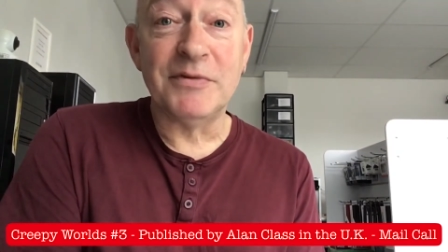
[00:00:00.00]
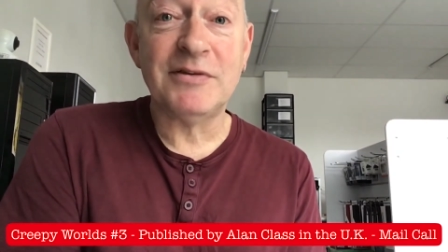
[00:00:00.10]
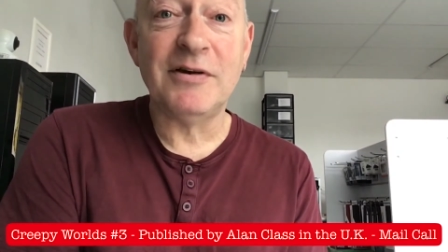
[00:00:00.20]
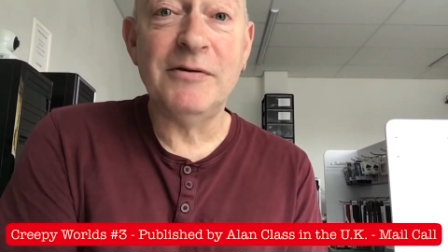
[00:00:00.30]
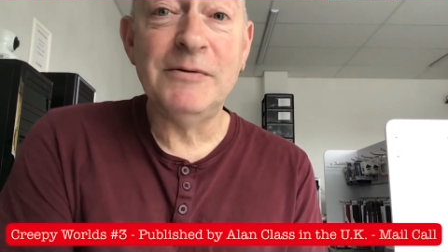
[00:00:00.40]

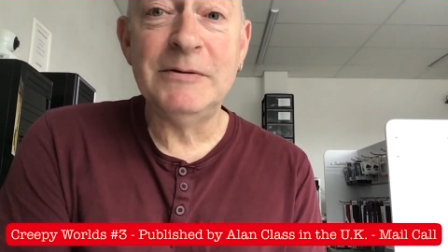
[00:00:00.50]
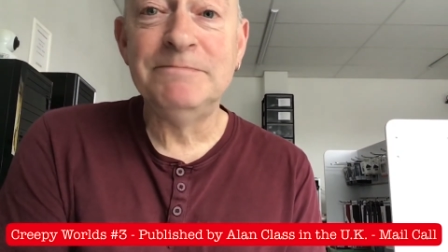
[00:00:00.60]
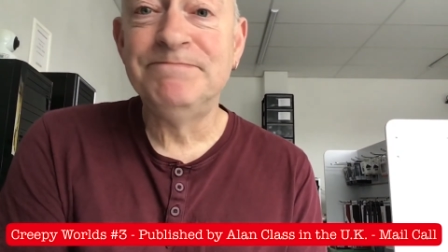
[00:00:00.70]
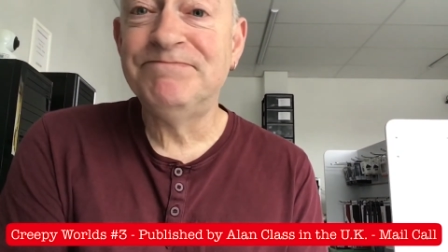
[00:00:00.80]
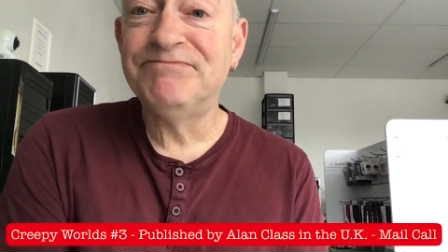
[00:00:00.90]
So
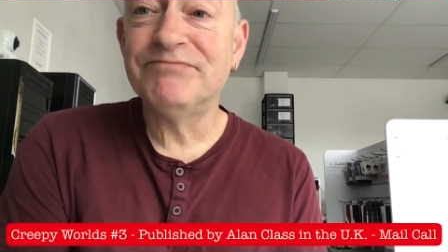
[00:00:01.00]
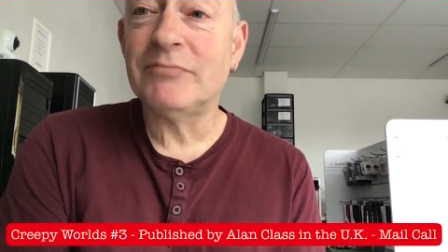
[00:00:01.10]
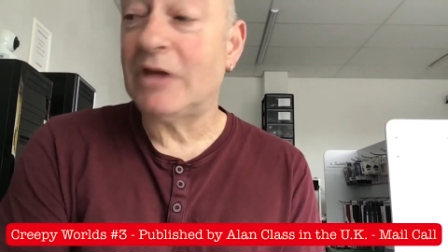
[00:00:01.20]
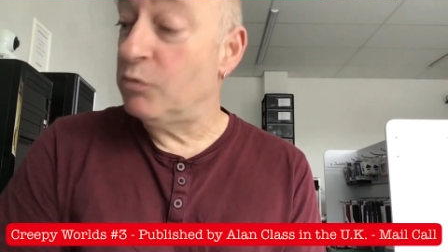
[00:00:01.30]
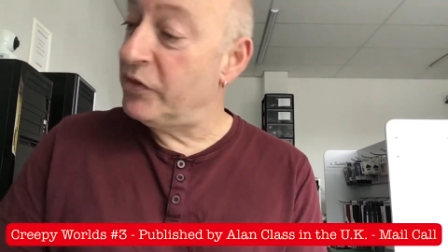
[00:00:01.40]
um,
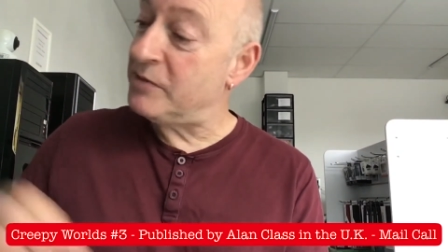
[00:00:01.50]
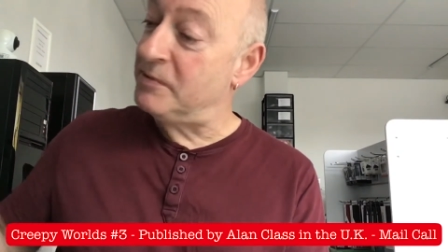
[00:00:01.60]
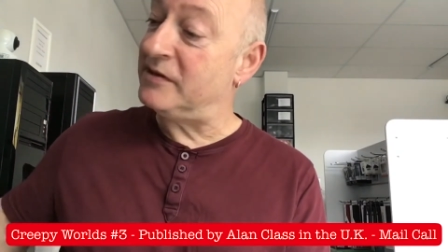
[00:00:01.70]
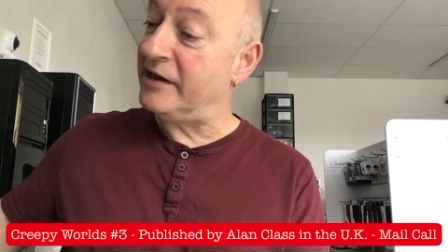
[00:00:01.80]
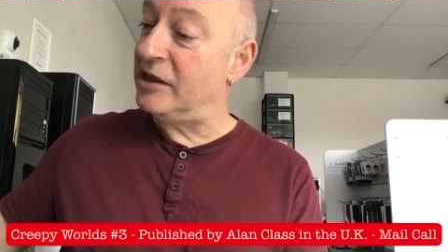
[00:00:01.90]
with this
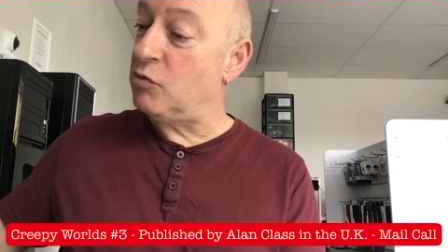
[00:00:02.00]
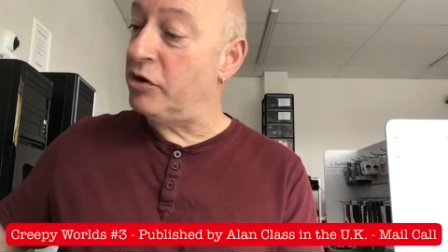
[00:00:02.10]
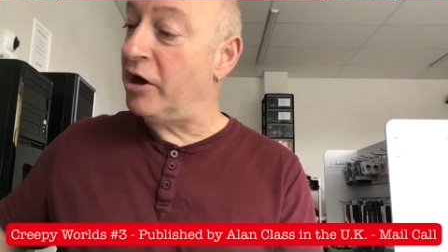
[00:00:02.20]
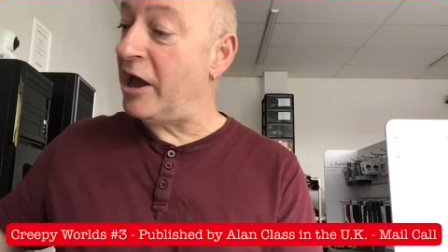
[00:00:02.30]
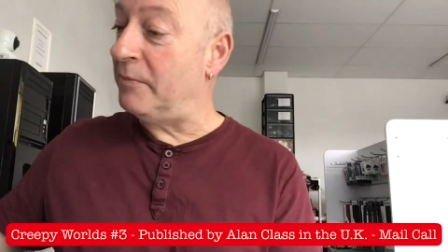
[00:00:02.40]
particular
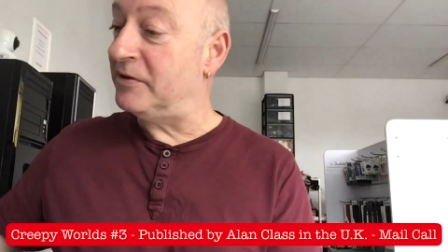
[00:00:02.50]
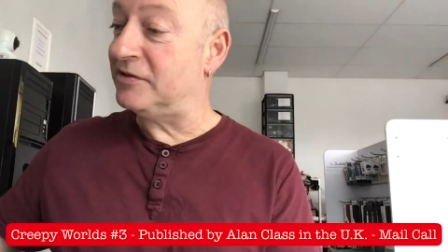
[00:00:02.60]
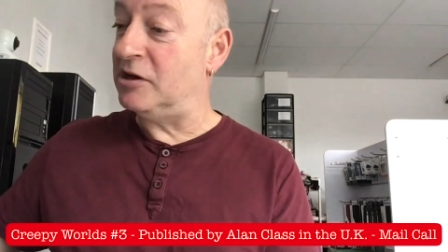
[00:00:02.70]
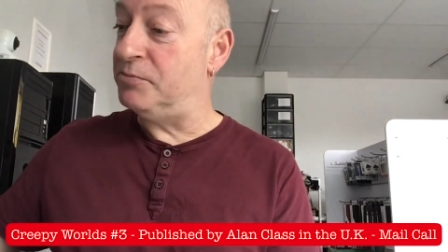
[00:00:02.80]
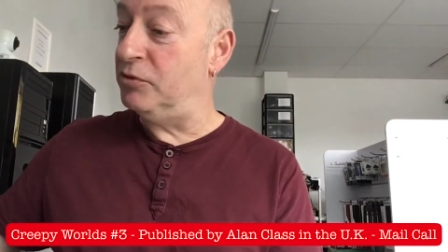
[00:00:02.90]
one, I am
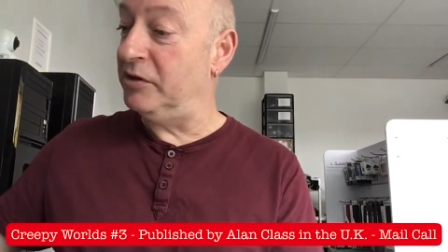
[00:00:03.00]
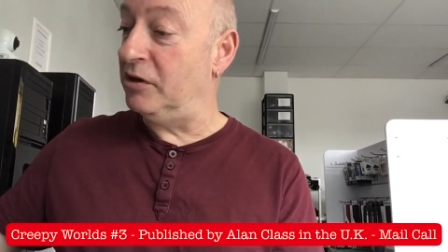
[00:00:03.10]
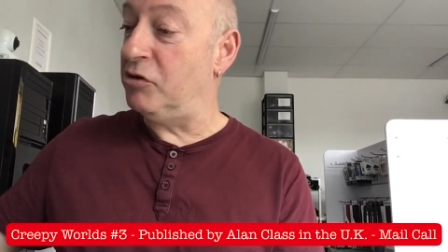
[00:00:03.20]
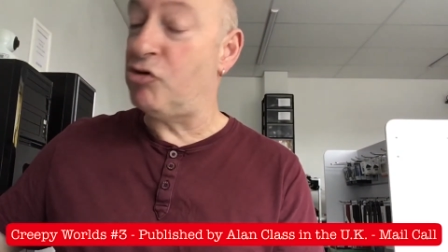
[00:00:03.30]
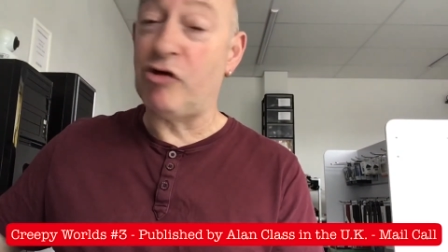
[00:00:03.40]
just going to put, you
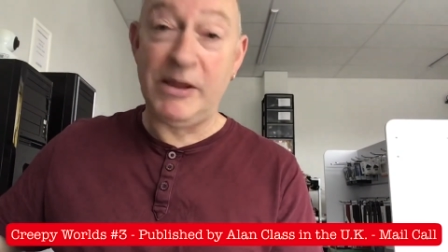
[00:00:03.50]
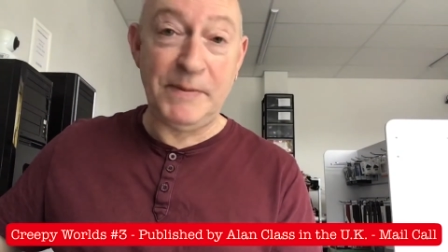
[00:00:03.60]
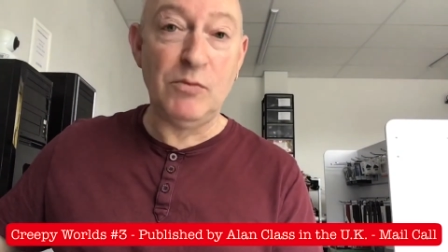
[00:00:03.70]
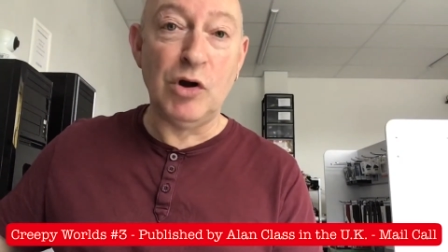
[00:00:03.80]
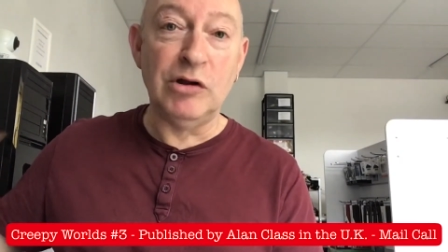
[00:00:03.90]
know,
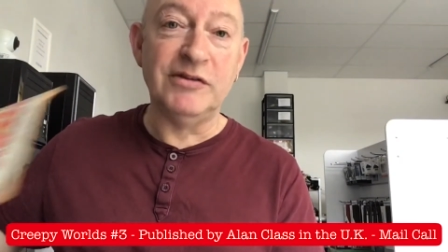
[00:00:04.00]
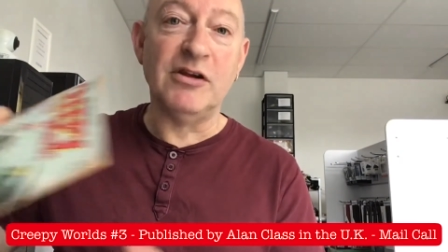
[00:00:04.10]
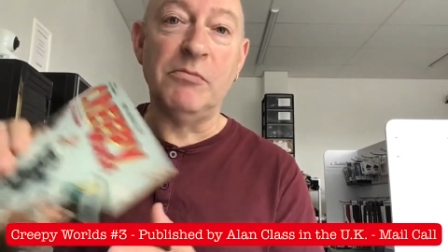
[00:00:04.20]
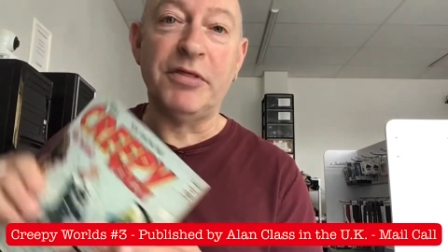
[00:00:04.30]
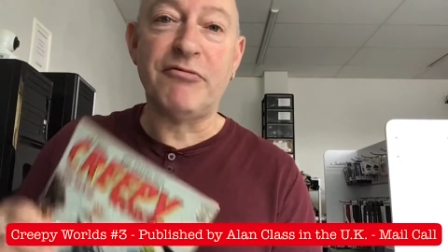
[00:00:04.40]
Creepy Worlds
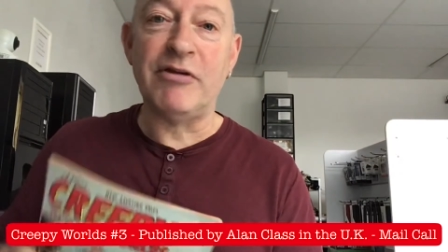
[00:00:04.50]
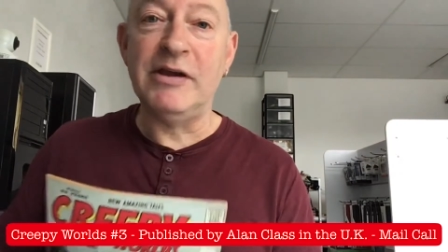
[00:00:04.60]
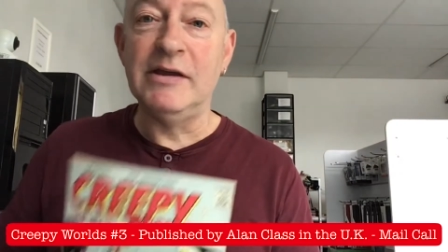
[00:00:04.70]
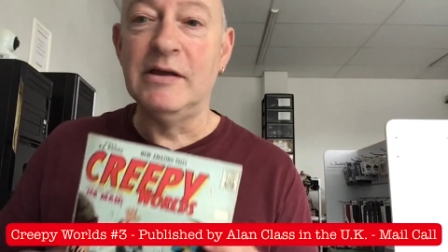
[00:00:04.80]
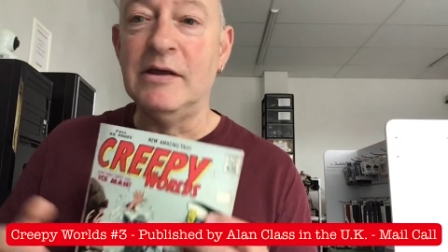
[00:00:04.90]
number
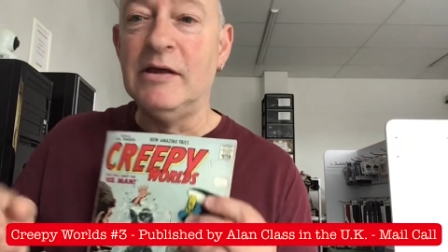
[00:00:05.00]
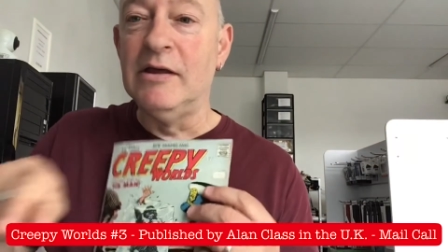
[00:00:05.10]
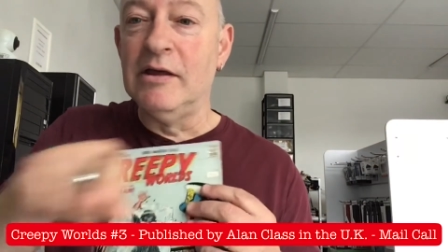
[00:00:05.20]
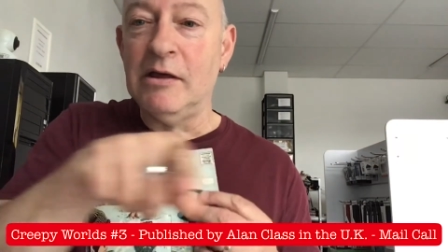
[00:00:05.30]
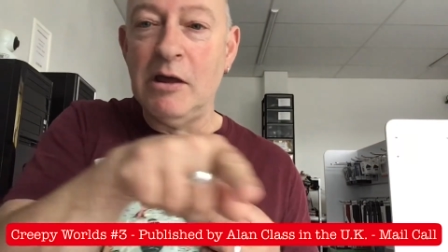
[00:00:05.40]
three
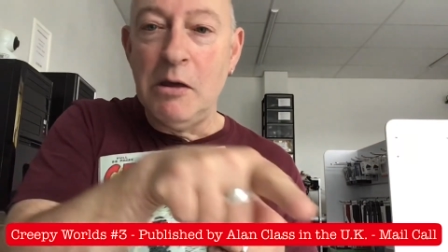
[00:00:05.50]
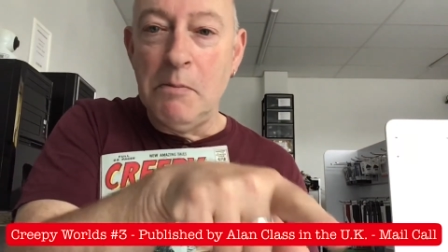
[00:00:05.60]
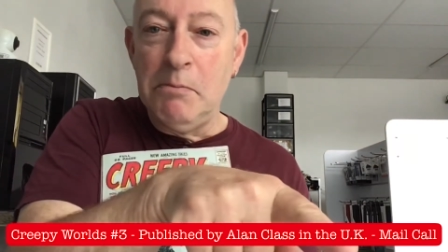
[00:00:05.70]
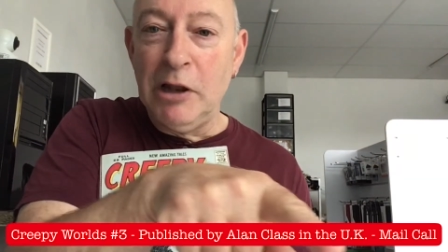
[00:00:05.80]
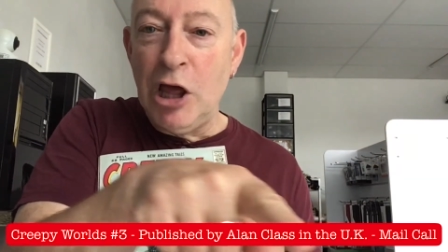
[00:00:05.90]

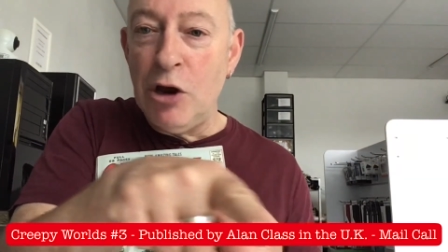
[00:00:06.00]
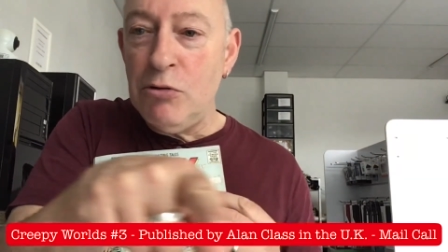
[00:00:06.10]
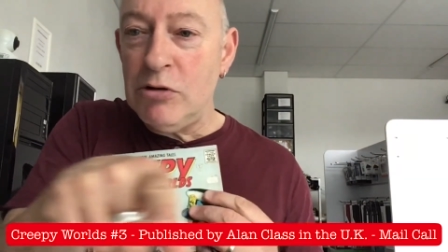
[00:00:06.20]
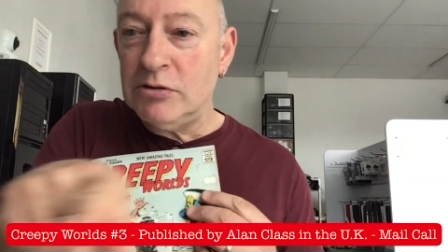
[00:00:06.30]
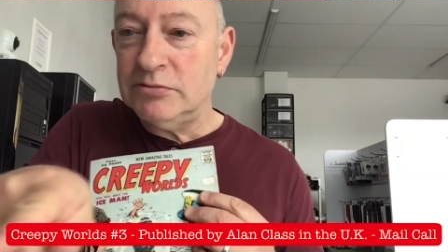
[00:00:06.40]

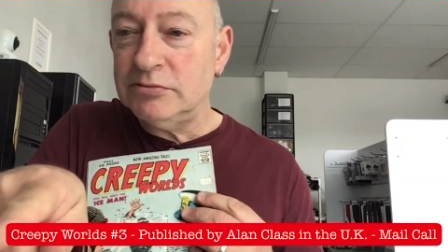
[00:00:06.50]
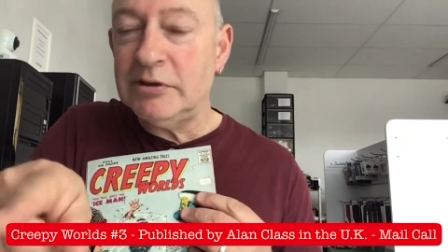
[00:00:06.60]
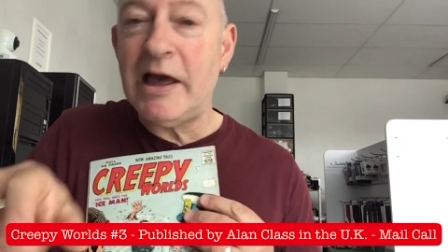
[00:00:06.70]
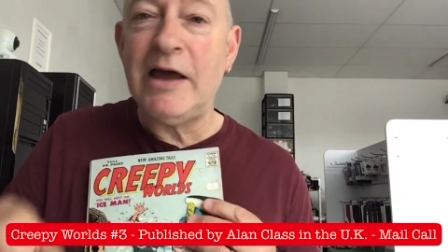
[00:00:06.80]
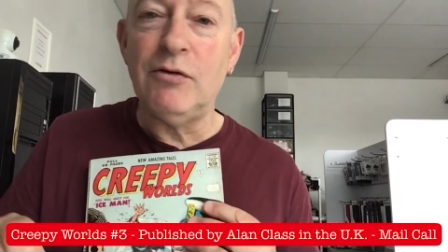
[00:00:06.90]
below
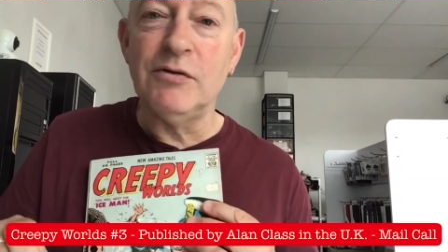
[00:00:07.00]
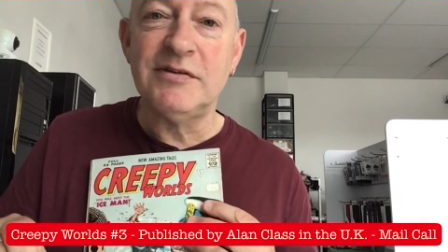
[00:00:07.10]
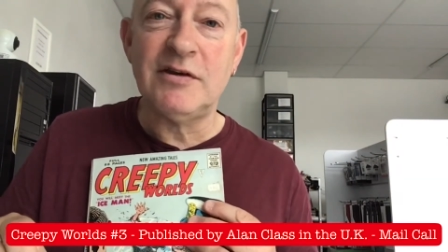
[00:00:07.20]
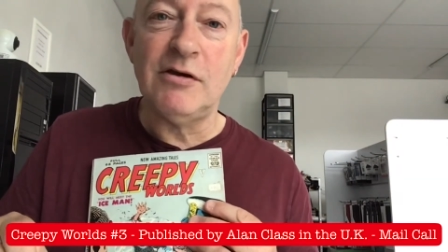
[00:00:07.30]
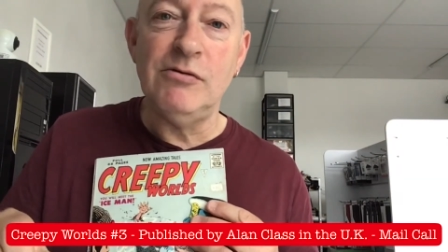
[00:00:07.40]
and
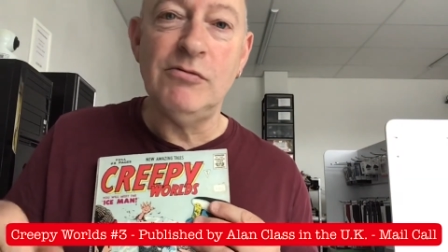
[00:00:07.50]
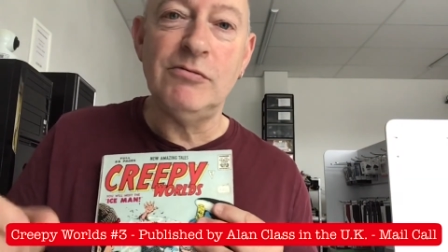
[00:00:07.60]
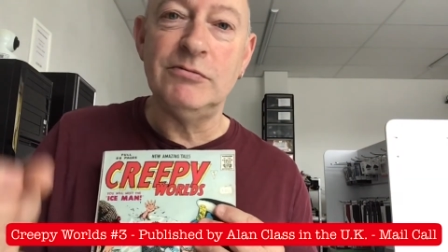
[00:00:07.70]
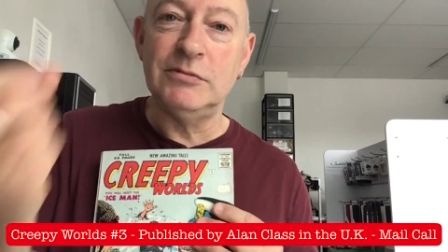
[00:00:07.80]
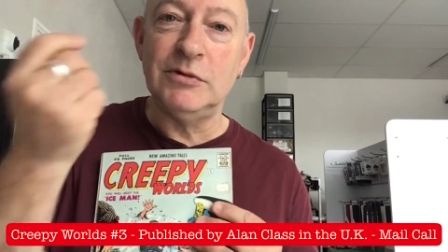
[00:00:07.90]
also
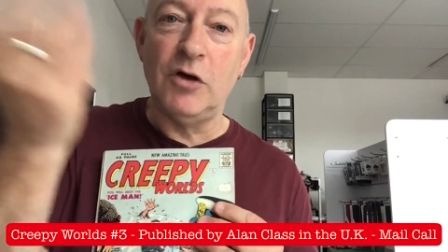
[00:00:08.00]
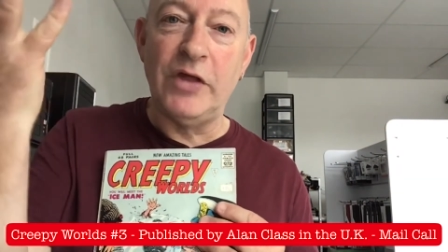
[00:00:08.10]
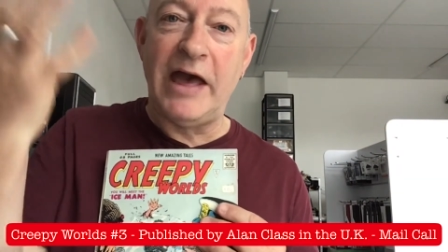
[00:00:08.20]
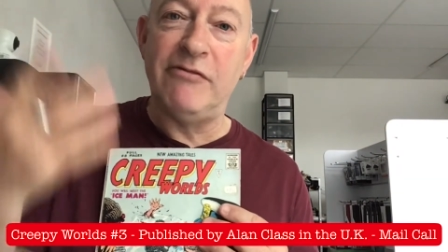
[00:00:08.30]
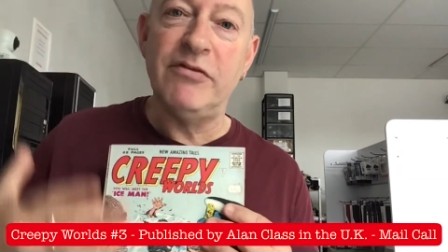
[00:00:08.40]
on
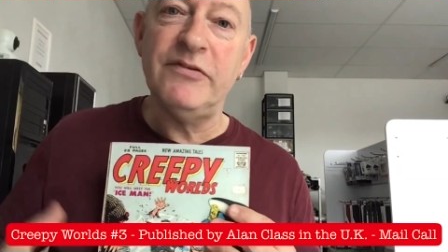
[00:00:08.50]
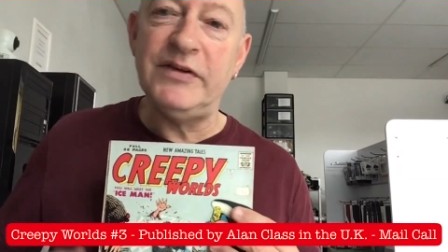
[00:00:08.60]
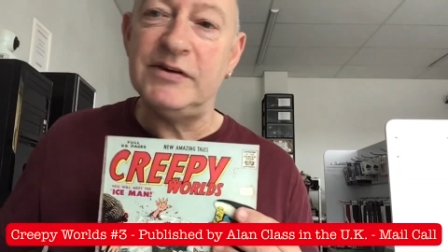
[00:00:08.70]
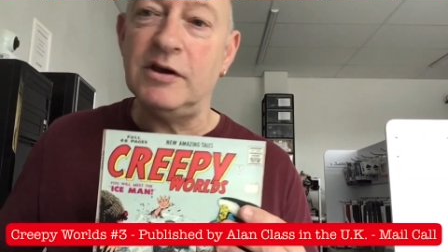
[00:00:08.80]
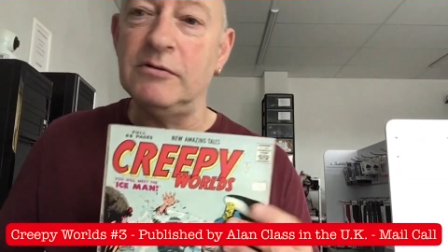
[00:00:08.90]
the header of the
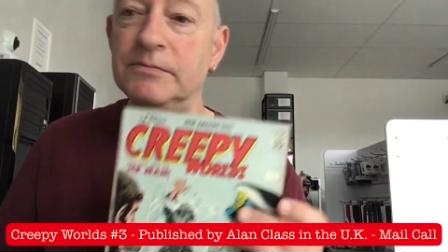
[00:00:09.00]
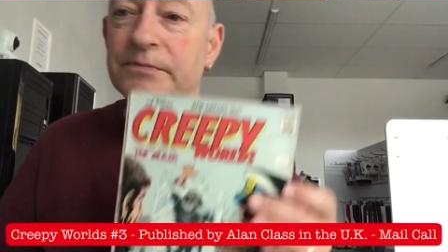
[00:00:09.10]
video.